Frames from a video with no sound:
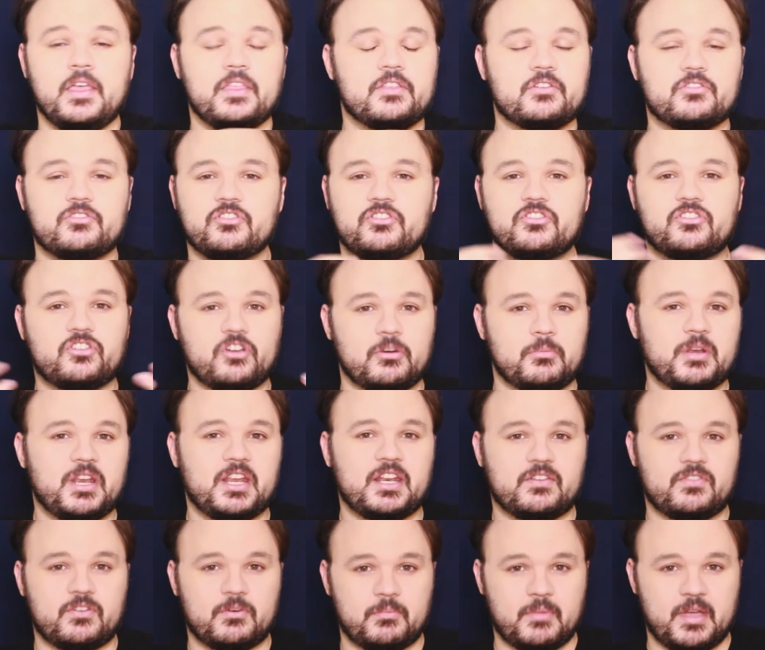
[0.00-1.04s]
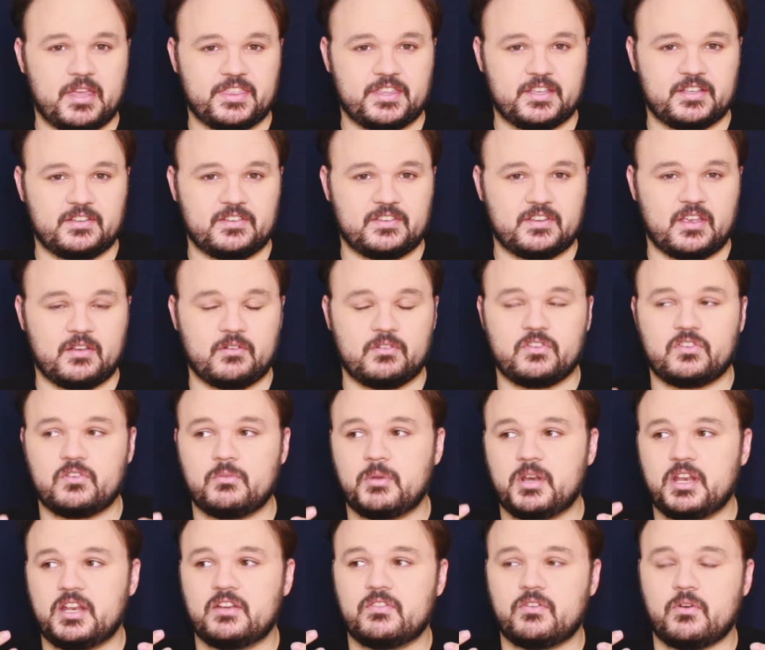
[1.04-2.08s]
There's just so many different methods and so
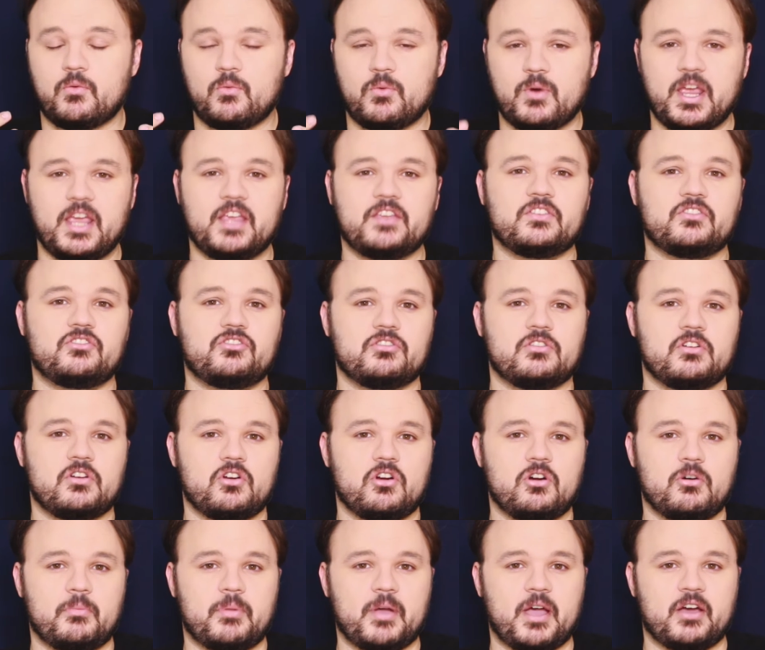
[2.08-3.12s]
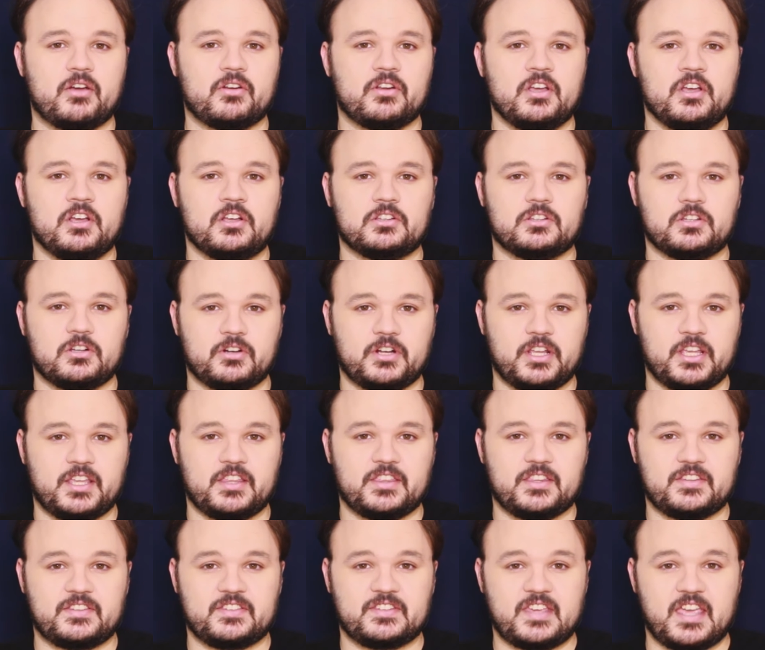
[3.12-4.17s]
many different ways that you can go about learning
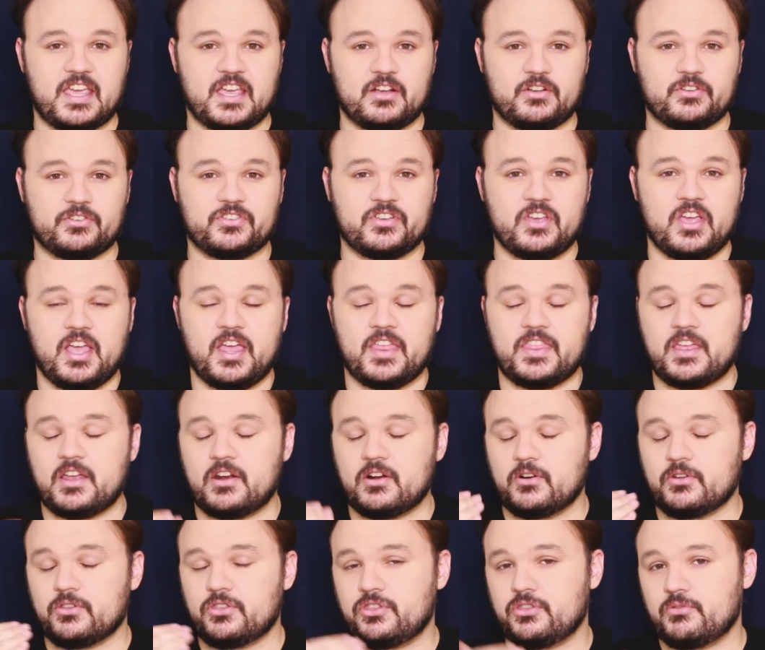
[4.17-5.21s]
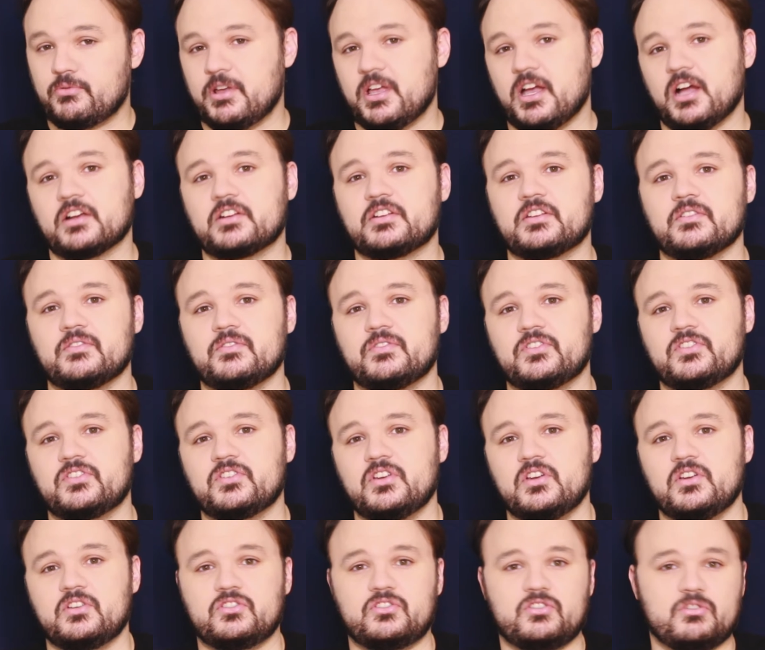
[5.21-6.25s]
the scales that are 3 octaves,
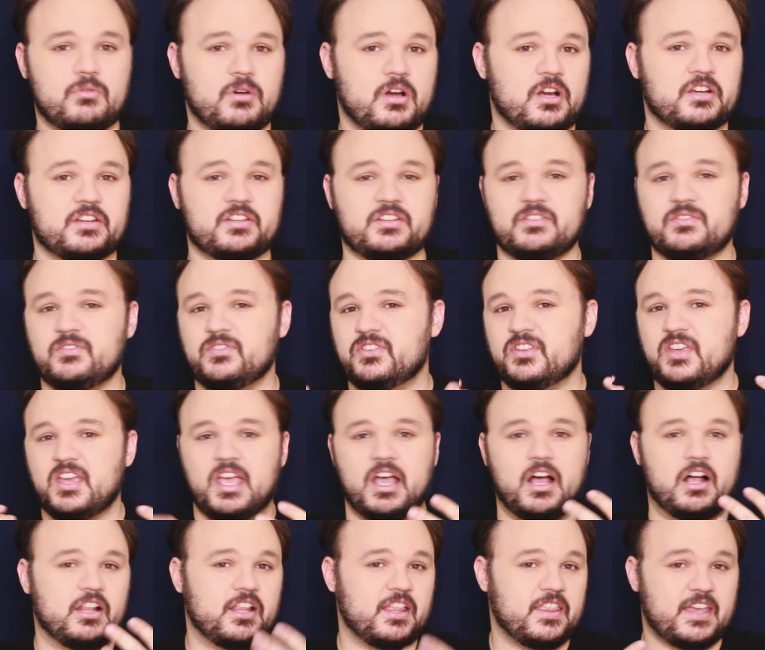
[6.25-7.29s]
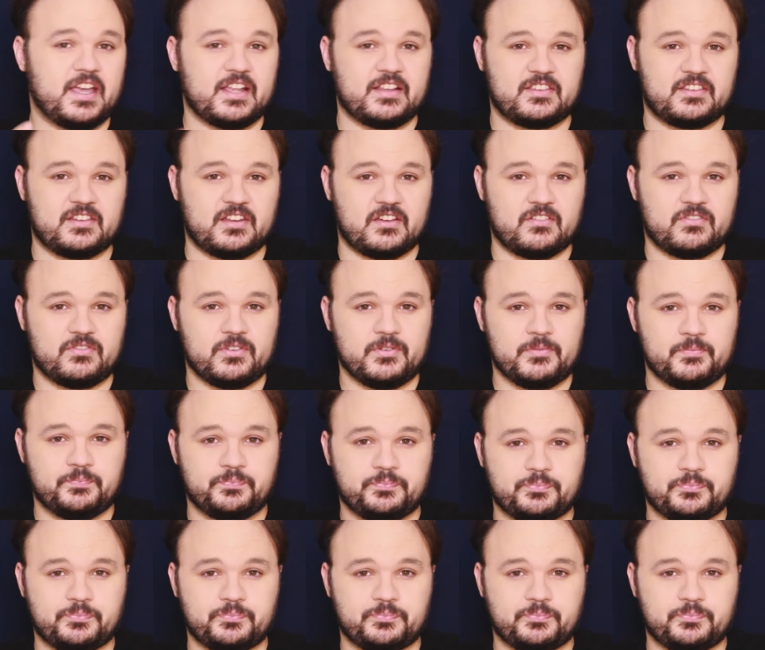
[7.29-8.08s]
2 octaves, all of that stuff.